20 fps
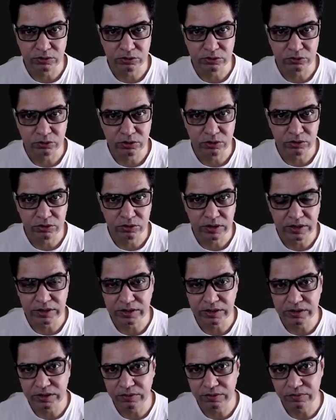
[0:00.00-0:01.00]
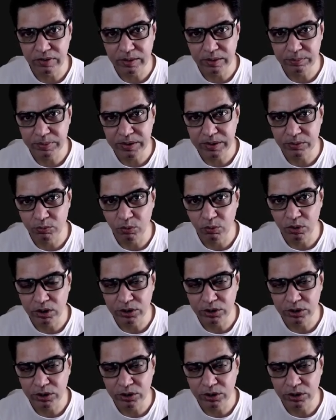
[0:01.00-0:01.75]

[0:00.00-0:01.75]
So in developing world,